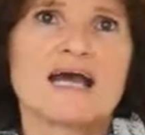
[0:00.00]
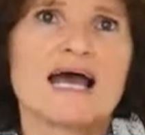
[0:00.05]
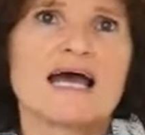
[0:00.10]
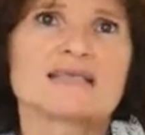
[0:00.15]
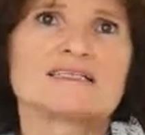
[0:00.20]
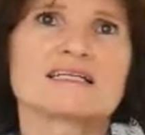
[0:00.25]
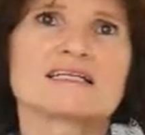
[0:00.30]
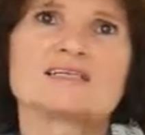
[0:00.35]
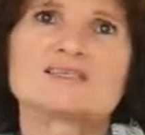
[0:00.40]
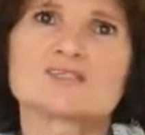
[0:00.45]

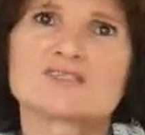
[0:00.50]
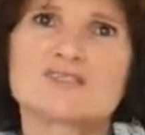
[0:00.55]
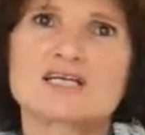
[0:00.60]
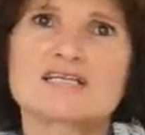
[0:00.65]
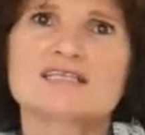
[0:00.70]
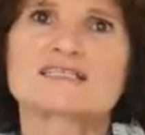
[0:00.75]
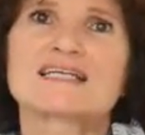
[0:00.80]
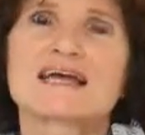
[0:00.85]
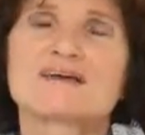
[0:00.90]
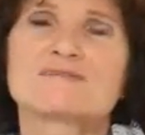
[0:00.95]
and doesn't
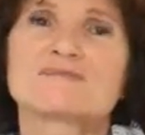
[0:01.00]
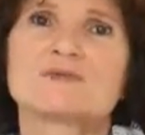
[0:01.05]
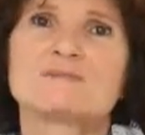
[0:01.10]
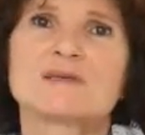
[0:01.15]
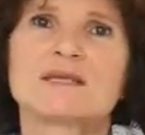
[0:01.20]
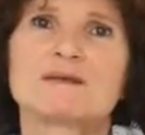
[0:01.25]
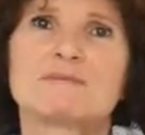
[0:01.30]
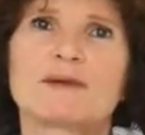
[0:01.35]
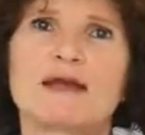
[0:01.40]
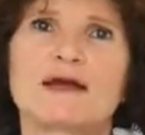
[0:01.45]
just have to
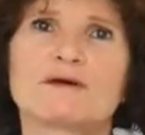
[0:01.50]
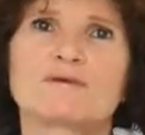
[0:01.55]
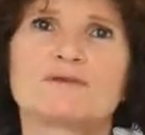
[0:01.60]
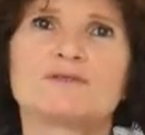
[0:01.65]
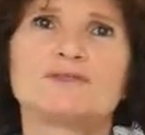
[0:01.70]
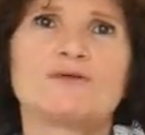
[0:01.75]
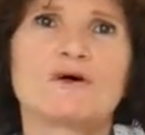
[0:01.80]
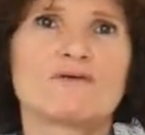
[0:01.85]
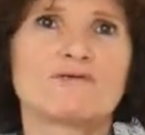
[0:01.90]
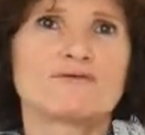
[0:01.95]
be about
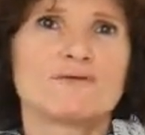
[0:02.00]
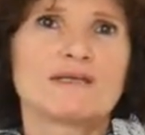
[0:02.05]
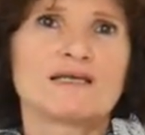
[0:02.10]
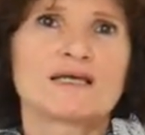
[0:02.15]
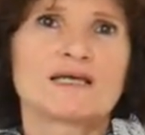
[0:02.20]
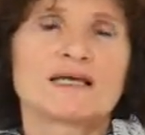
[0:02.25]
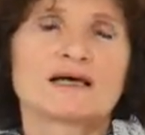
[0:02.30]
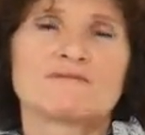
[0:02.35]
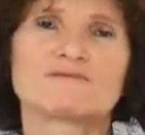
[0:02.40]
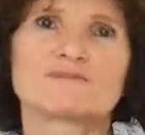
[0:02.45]
not
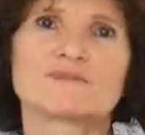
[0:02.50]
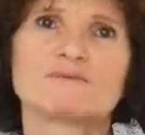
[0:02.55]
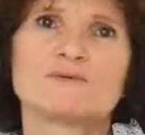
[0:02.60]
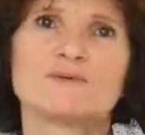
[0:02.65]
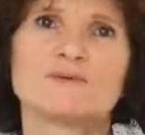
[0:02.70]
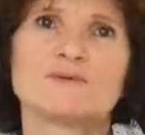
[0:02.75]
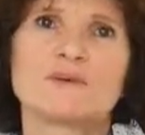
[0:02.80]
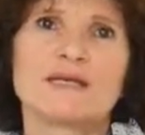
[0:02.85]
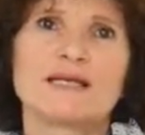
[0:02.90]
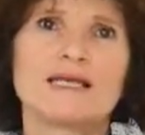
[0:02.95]
feeling comfortable